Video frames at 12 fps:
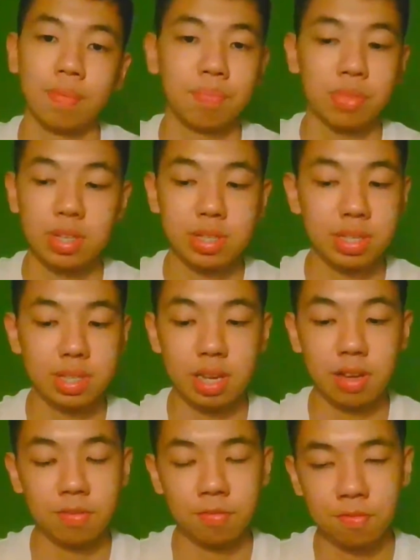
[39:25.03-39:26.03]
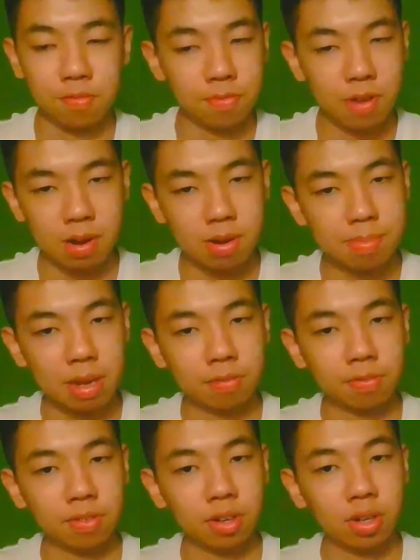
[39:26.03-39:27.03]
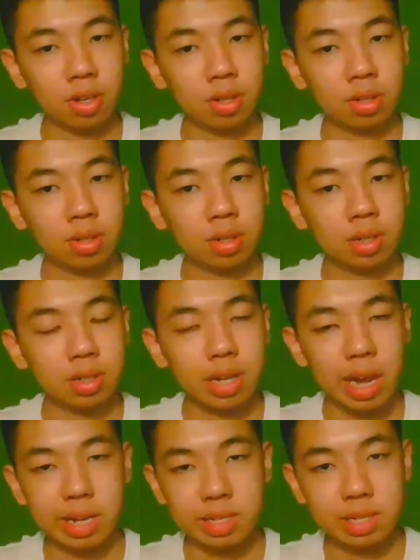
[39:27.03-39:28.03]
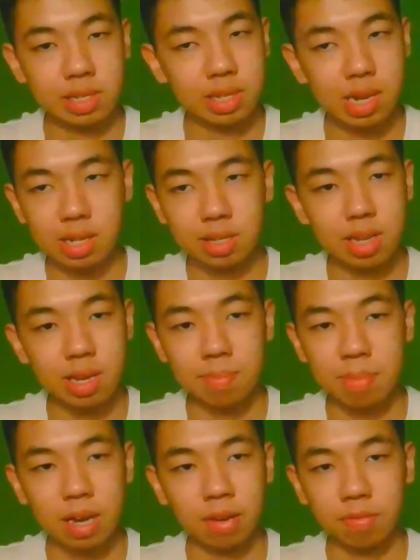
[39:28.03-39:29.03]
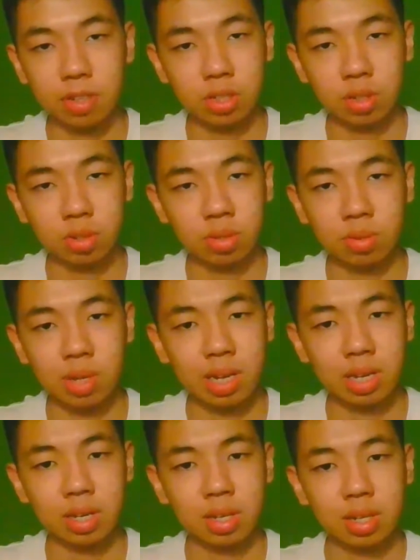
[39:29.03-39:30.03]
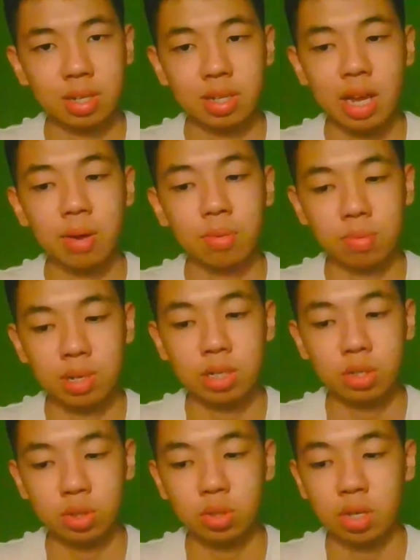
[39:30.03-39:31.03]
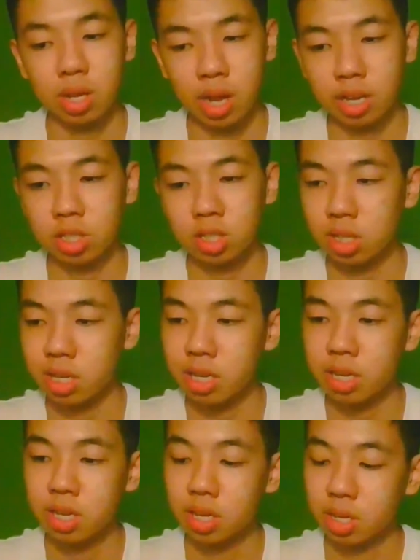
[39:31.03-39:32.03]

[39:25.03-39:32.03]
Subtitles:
This is a very big flaw that has nothing beneficial to it, that we should actually